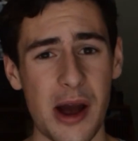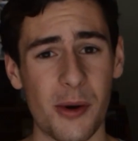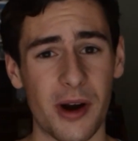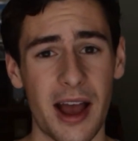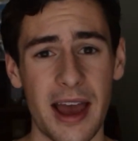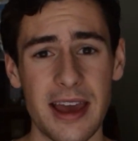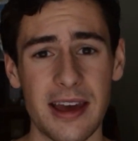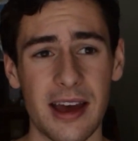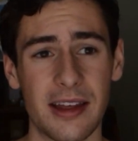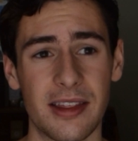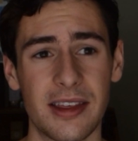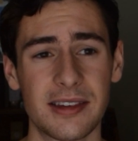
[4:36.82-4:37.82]
hour hike,
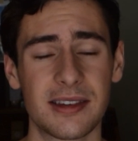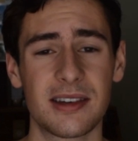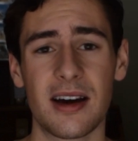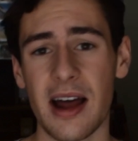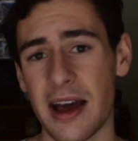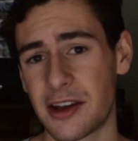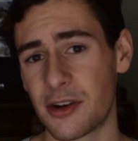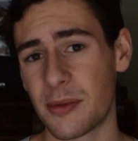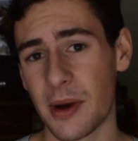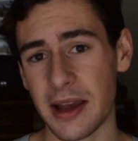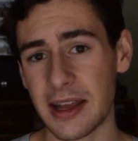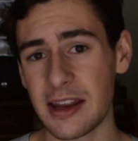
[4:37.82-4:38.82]
this is not accurate
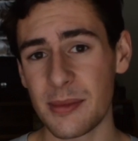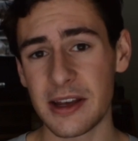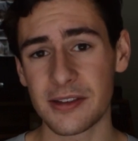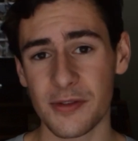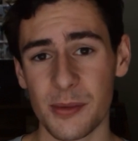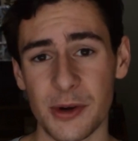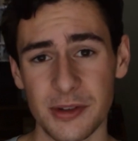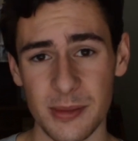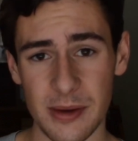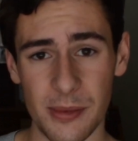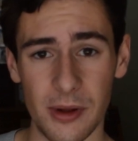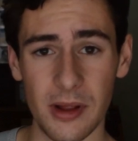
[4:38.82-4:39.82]
by any means for most
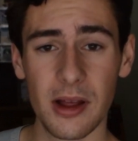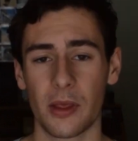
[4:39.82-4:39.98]
people.